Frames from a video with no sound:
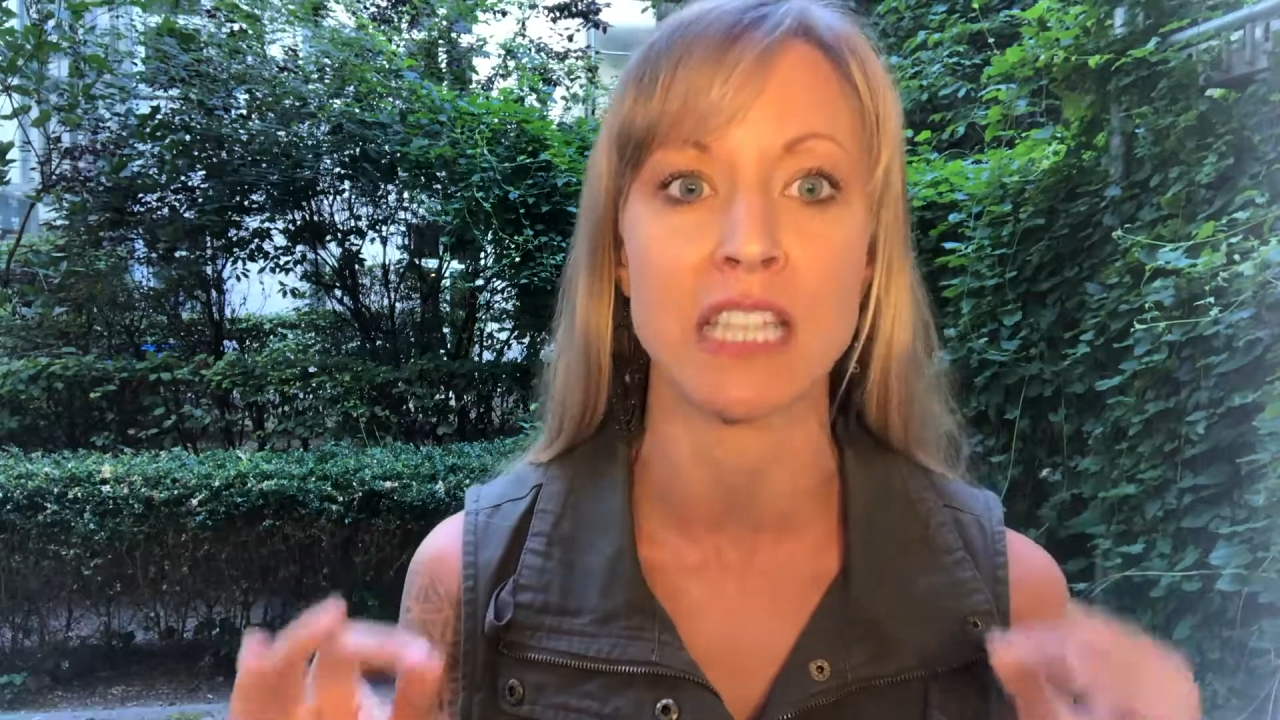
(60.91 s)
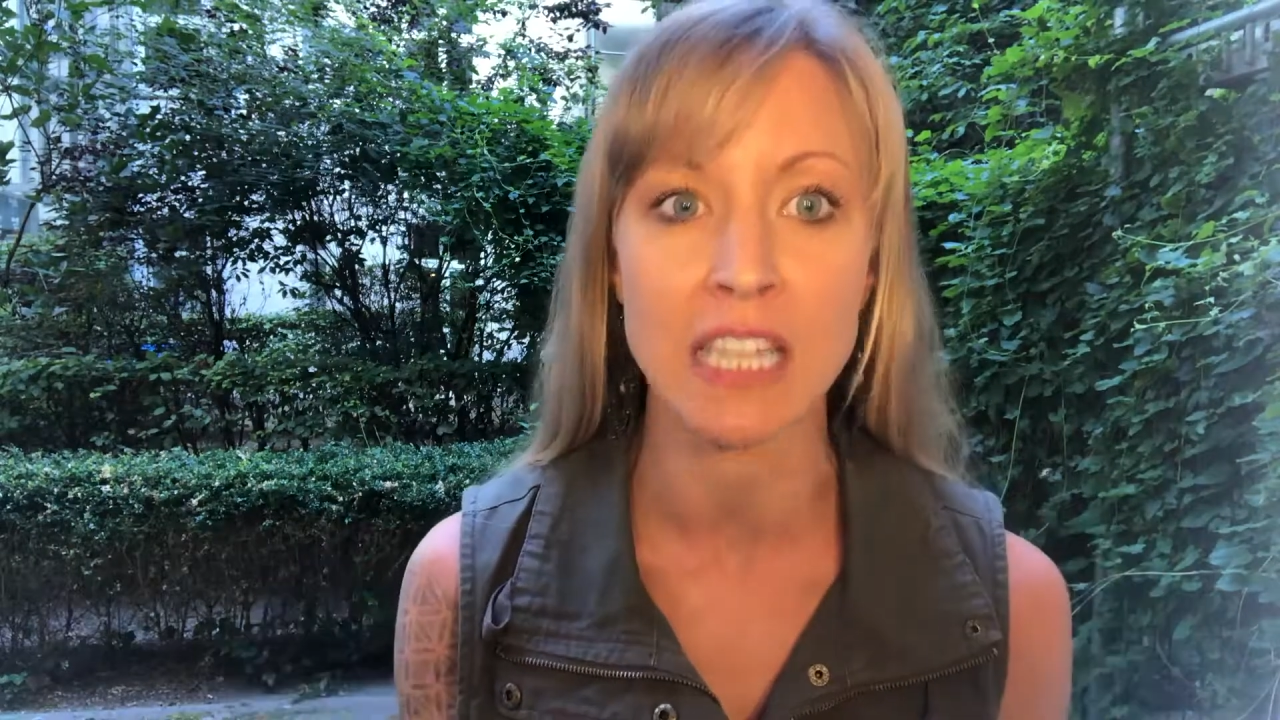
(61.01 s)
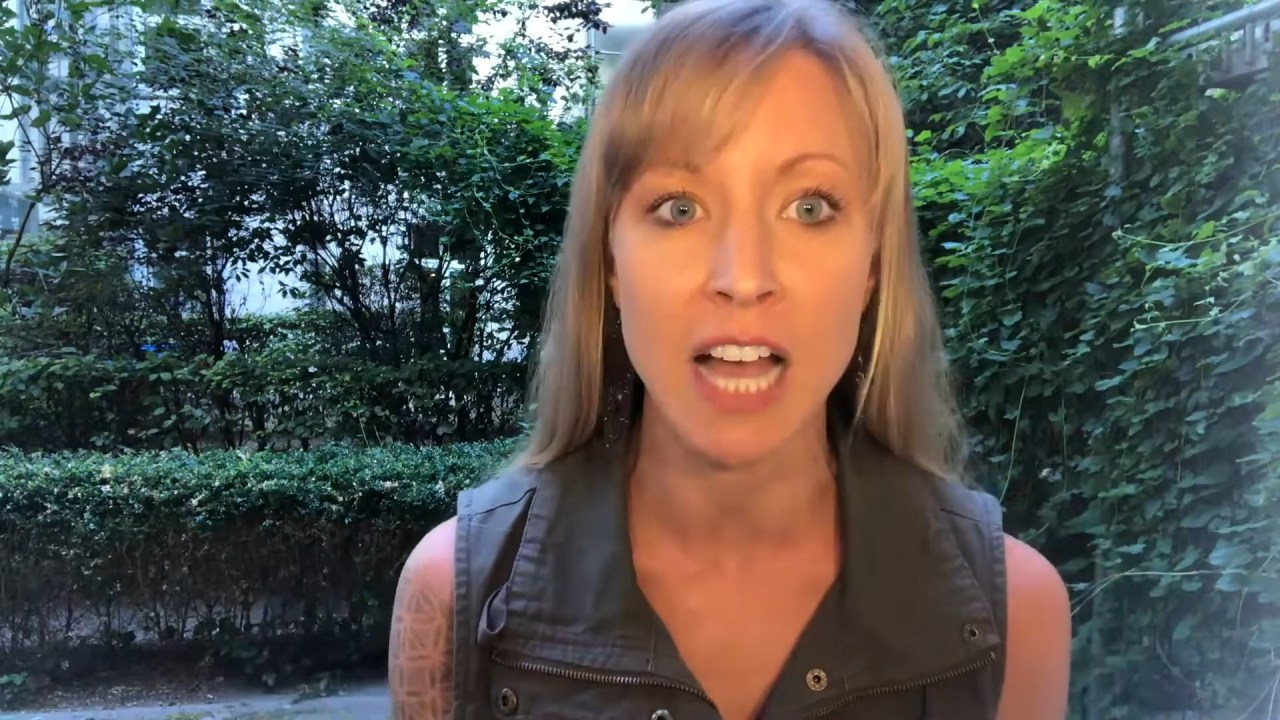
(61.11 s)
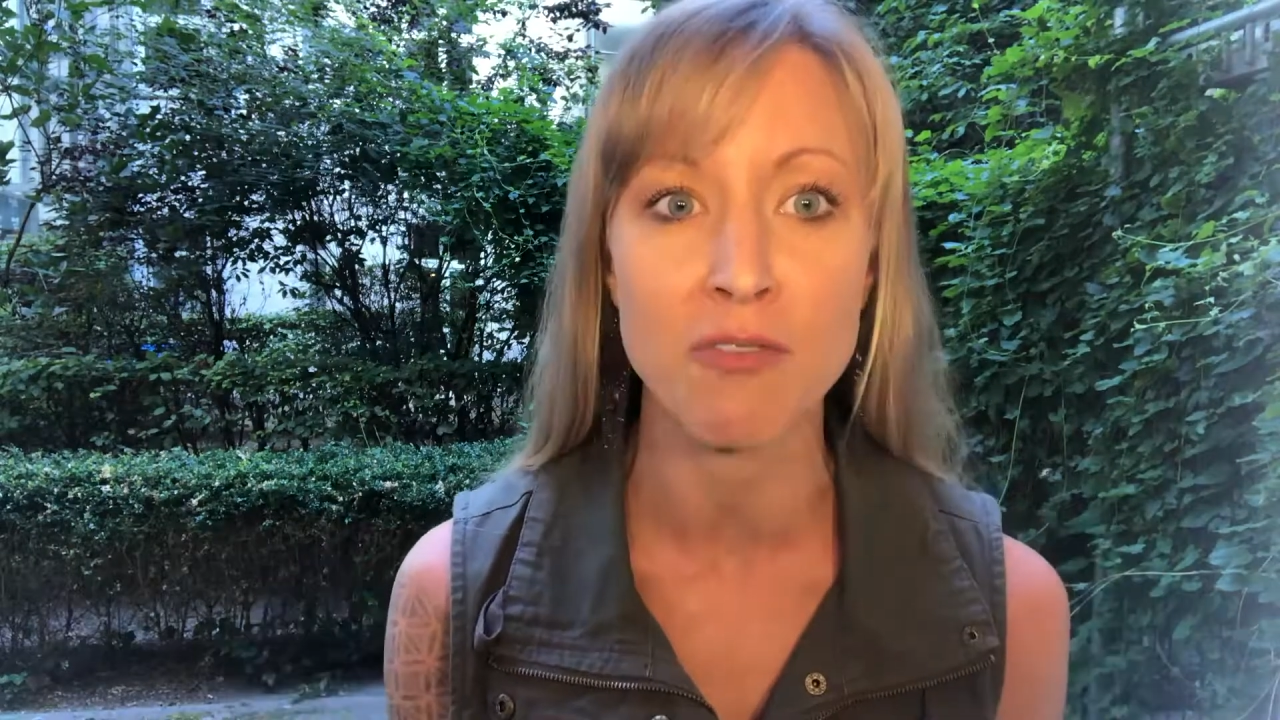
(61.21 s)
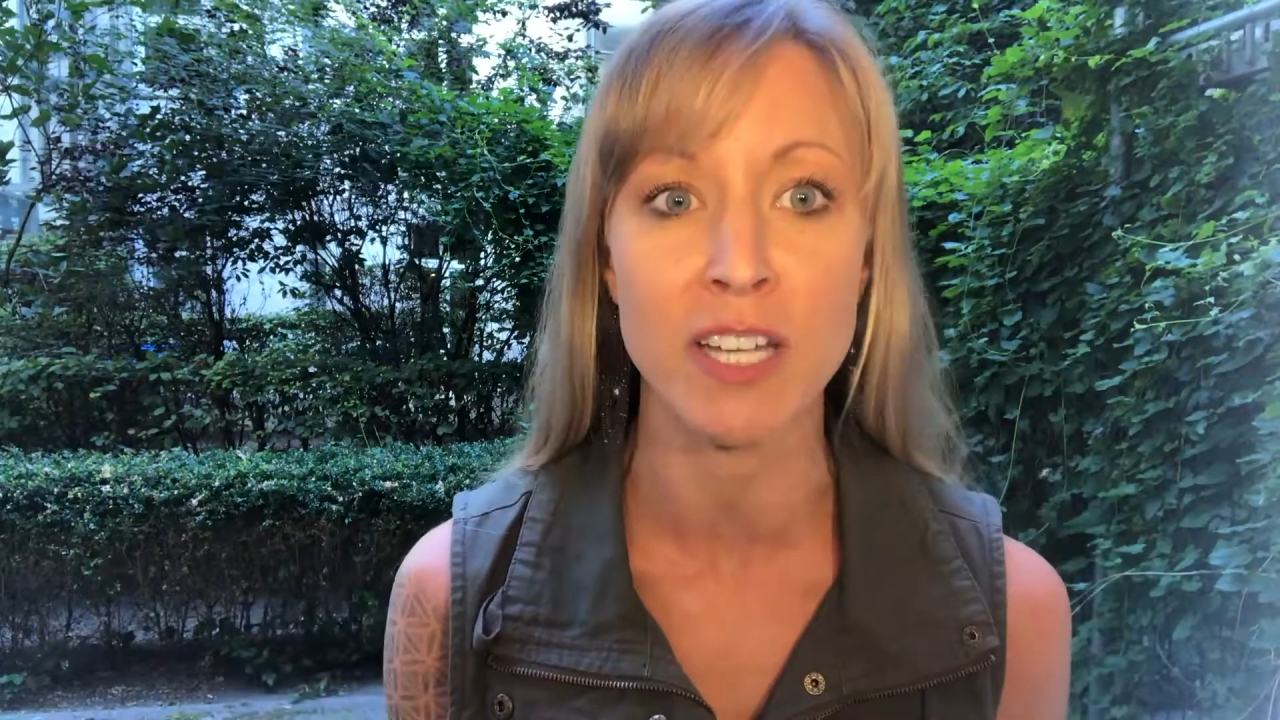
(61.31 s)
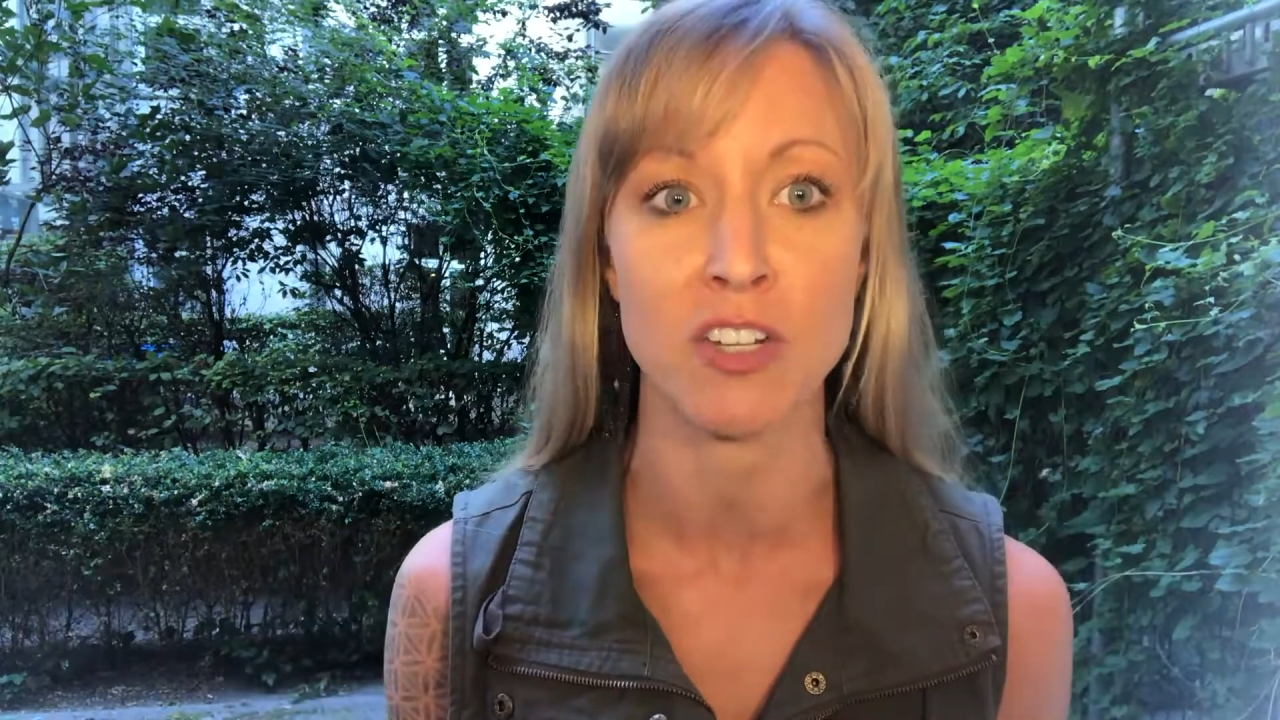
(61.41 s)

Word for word: loving